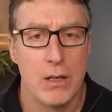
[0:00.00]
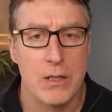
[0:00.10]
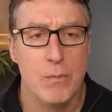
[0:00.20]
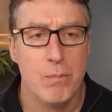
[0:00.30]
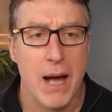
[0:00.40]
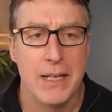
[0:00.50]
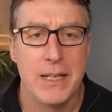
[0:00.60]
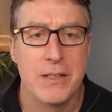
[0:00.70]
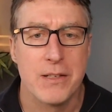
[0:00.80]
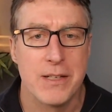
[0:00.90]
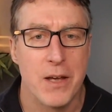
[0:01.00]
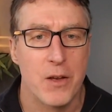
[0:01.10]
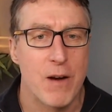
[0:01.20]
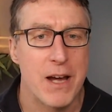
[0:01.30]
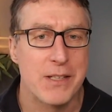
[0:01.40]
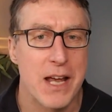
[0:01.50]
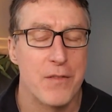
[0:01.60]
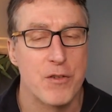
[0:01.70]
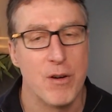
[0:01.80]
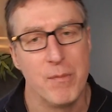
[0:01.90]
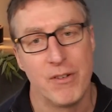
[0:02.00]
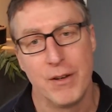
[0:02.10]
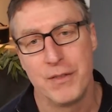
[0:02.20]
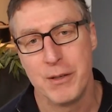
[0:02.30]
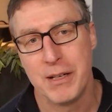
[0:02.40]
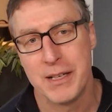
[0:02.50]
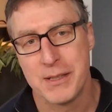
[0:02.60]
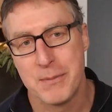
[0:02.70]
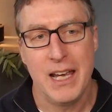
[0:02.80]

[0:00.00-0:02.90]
You might need to stay on the right side of Trump for a few years.